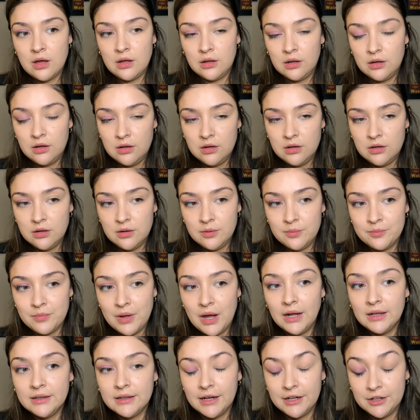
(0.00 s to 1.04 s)

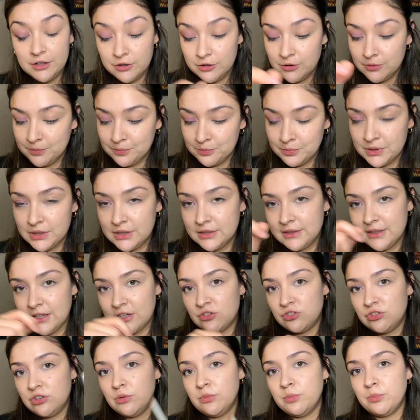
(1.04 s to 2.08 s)
eyeliner, but it's
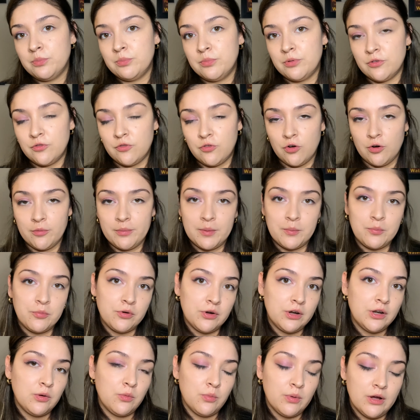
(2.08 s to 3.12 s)
actually performing
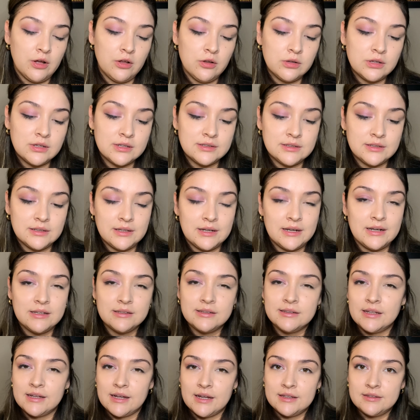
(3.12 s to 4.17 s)
pretty well because it is,
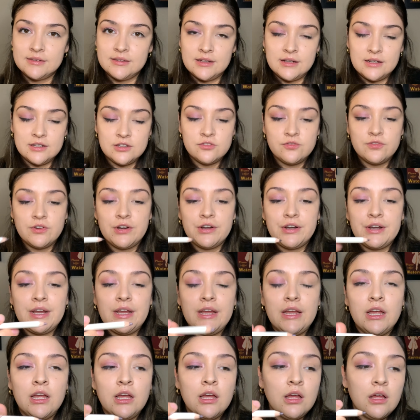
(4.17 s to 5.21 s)
like I said, it's
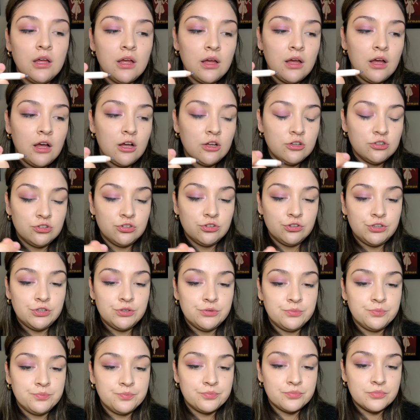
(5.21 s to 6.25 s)
very, I'll show
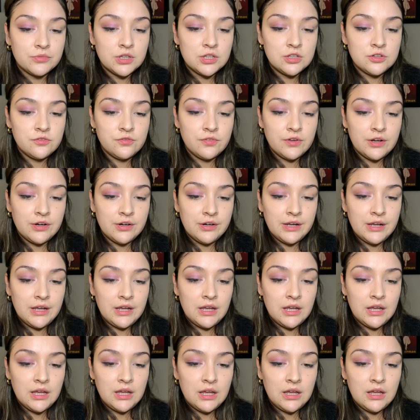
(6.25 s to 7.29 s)
you, it's
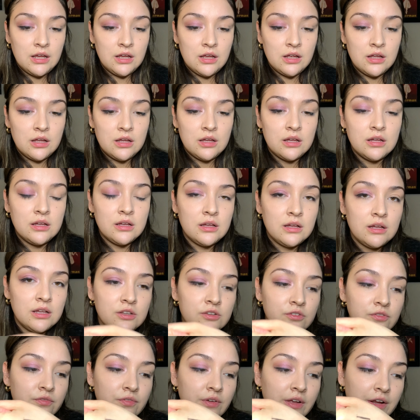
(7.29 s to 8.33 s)
very
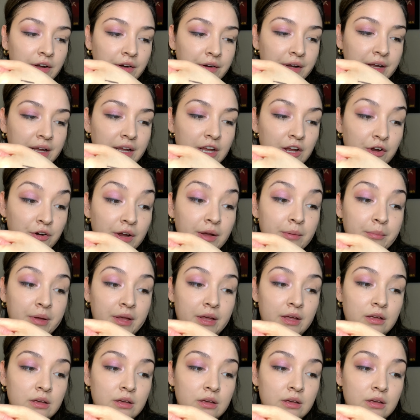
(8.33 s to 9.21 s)
creamy.